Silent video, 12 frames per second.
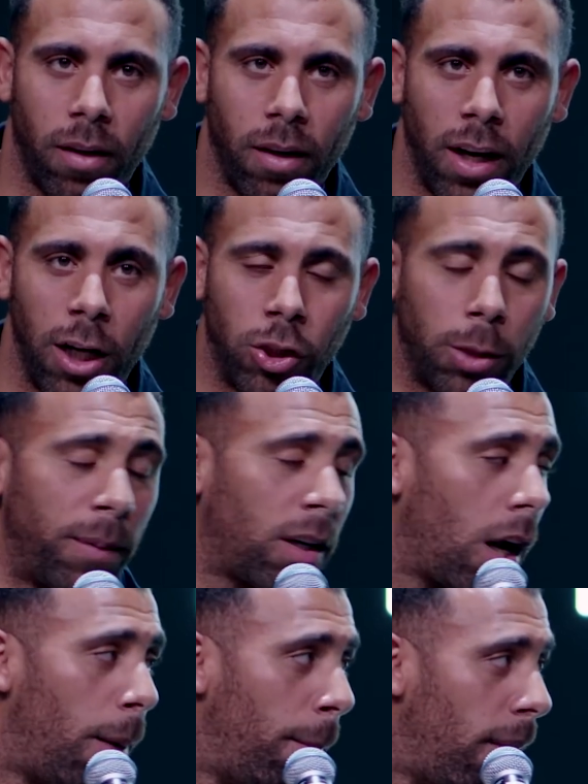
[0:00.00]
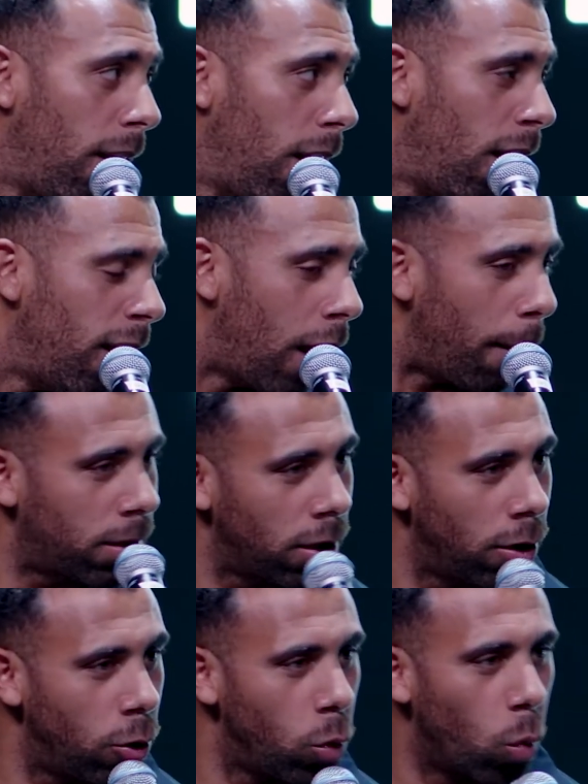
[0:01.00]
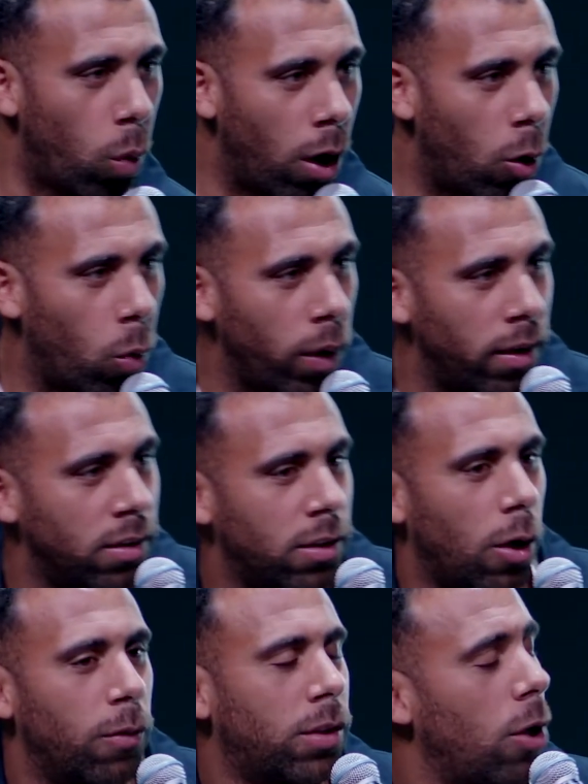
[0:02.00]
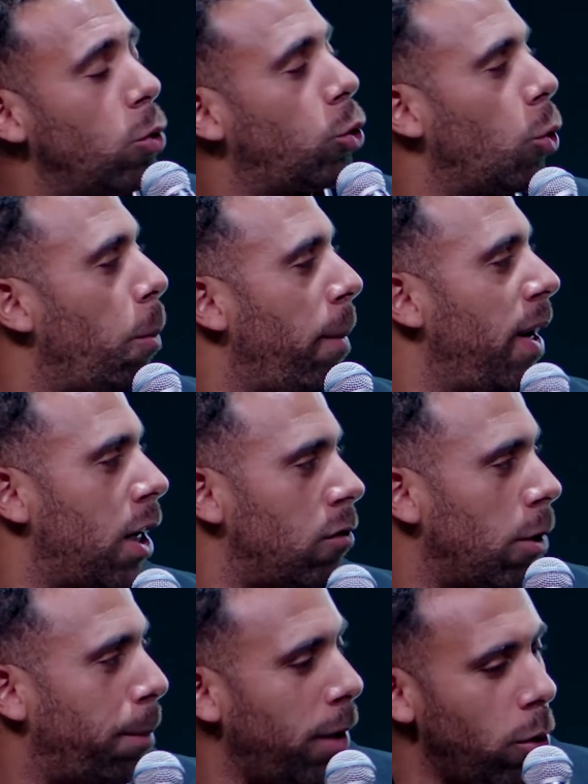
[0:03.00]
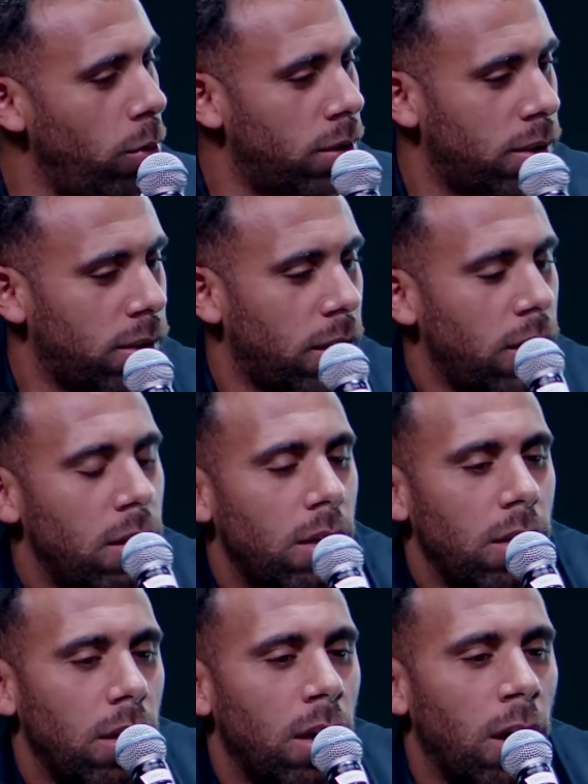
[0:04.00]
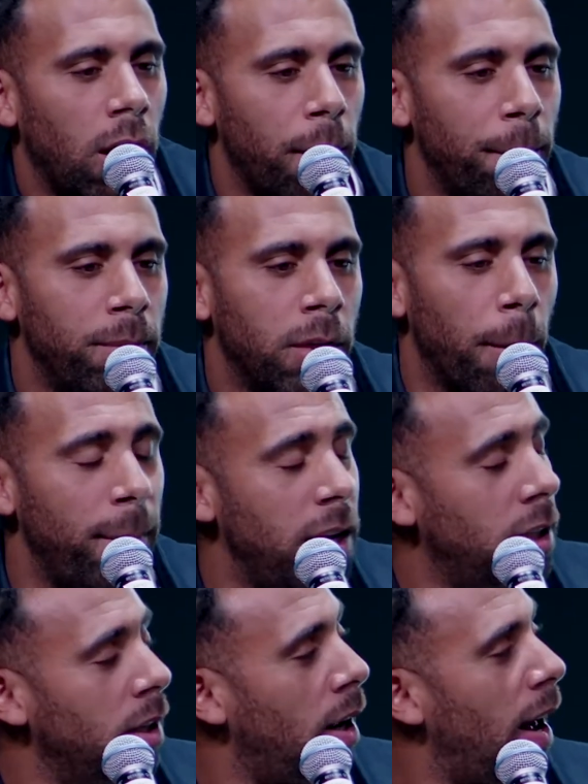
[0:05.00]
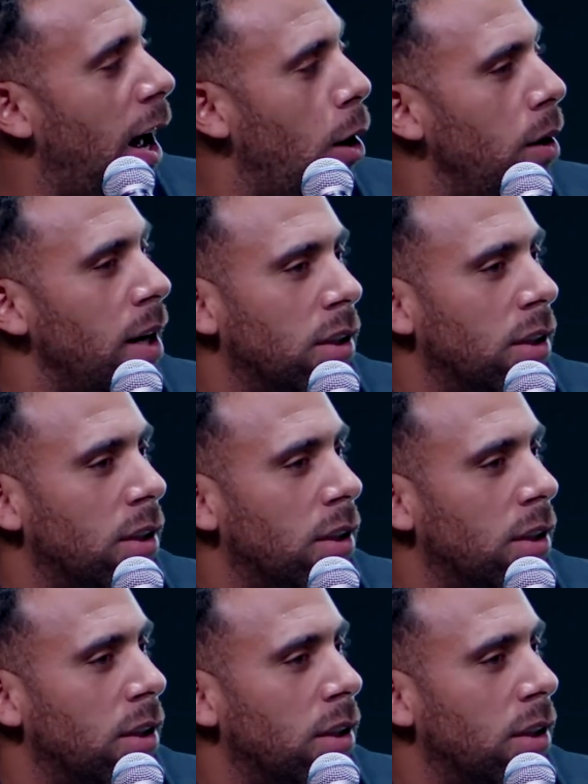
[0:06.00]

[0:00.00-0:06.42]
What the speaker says: it just become an absolute whirlwind of social media abuse. The media outlets